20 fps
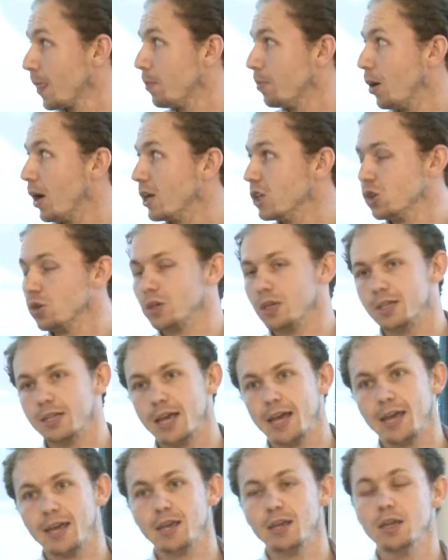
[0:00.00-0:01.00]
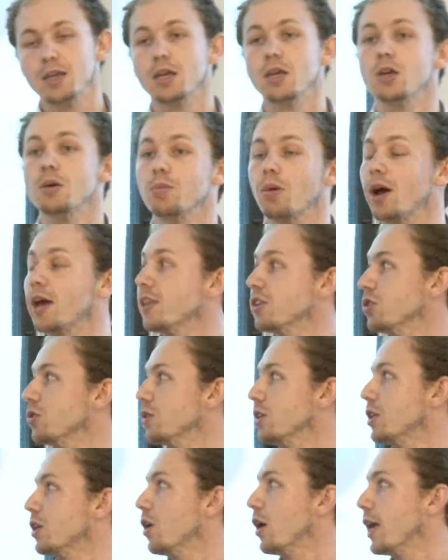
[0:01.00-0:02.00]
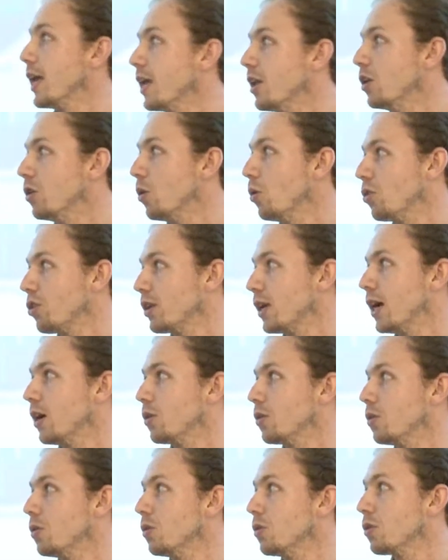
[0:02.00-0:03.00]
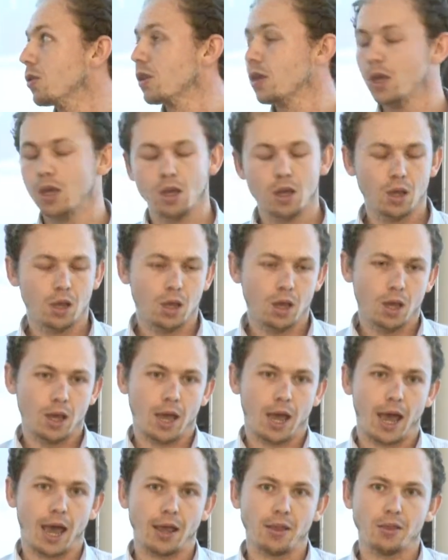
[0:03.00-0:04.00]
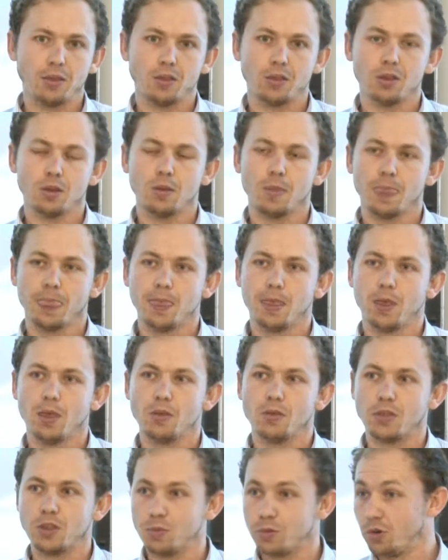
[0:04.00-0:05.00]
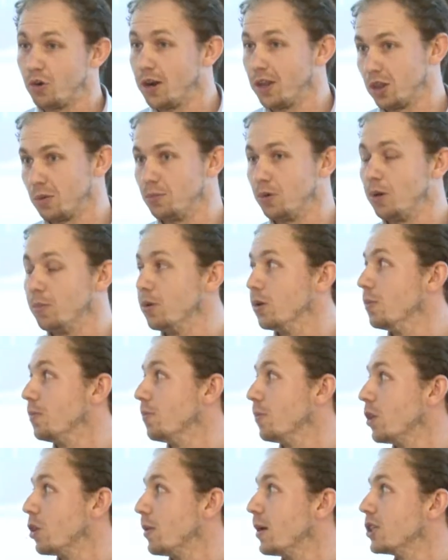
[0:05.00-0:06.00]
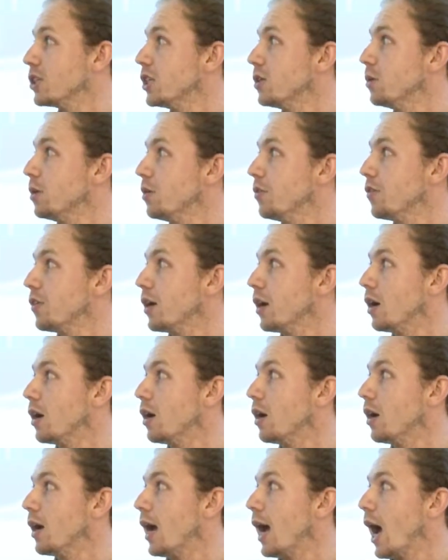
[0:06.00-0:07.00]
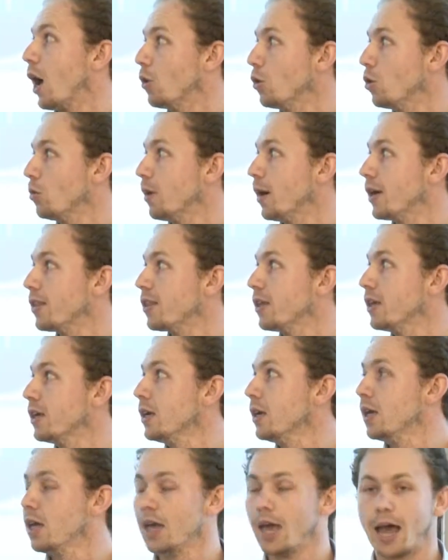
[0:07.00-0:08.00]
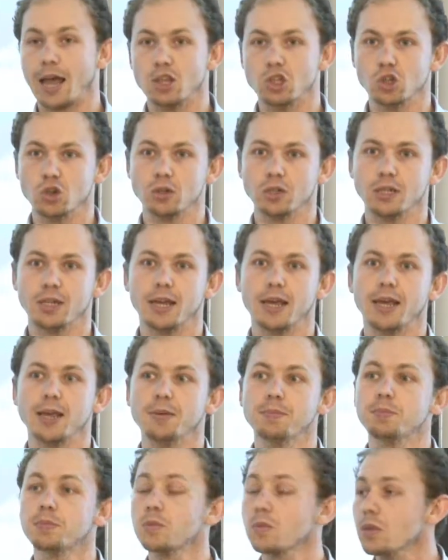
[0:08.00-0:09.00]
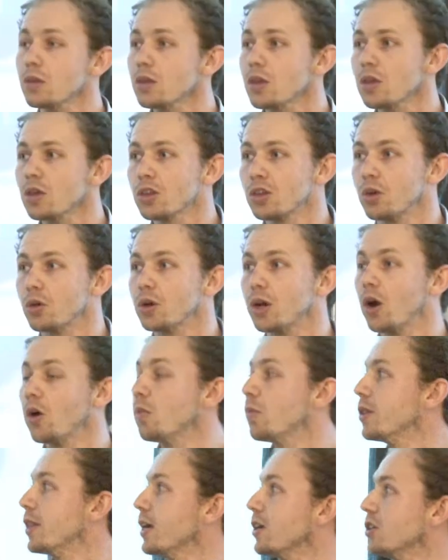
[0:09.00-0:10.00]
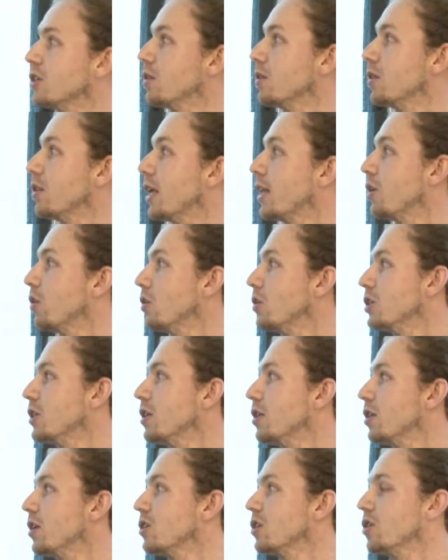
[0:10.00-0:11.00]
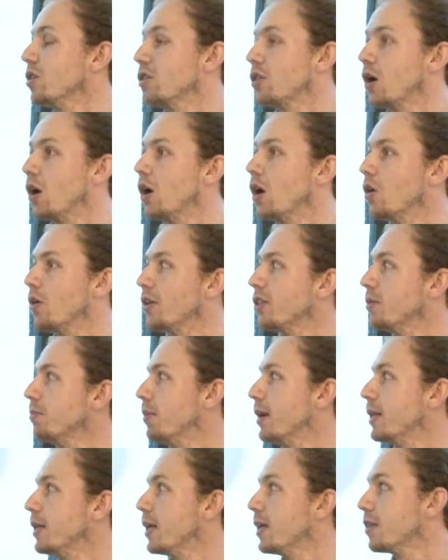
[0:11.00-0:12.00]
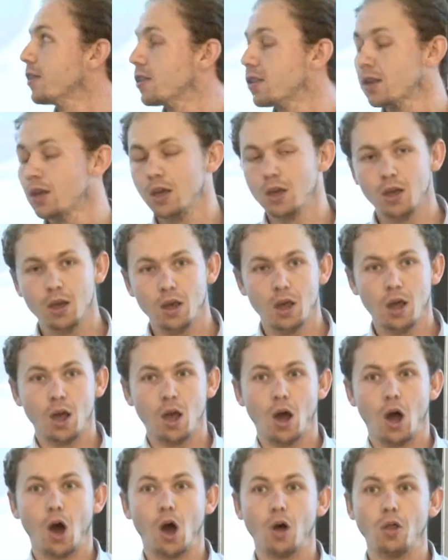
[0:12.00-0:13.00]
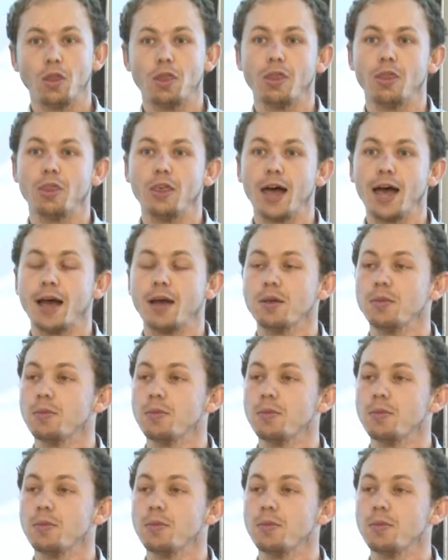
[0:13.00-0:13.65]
bite during the day, bite during the night, indoors and outdoors. And this creates a problem, especially with outdoor biting and during the day. So current protection technologies such as IRS and bed nets aren't that